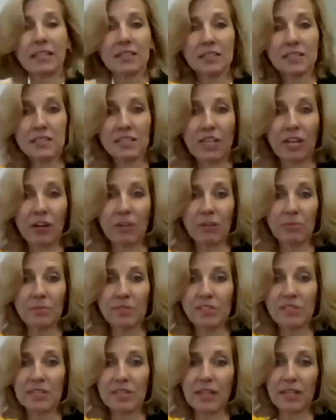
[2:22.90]
scary
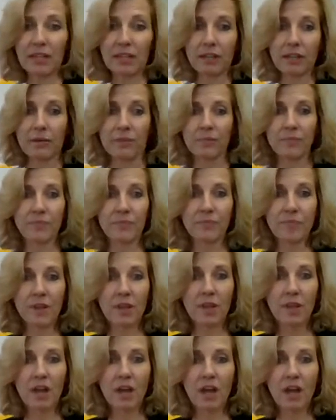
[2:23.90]
mistake.
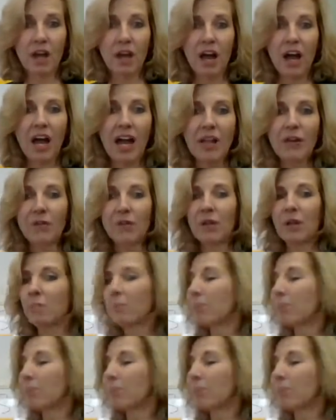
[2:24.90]
Hiring a